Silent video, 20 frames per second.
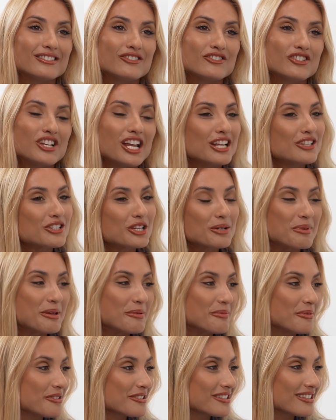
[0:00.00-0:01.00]
changing
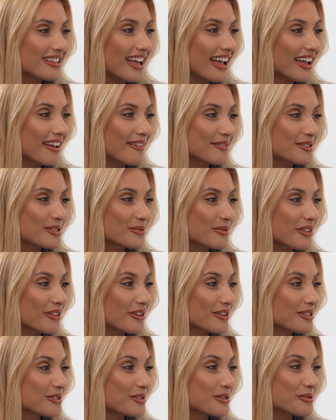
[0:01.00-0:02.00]
people's lives, whether
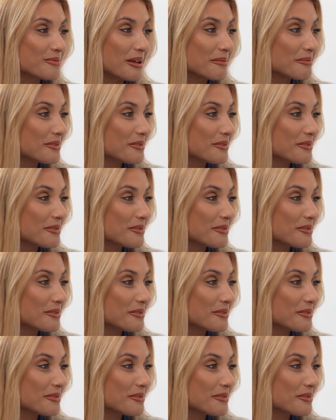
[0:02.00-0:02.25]
it's through my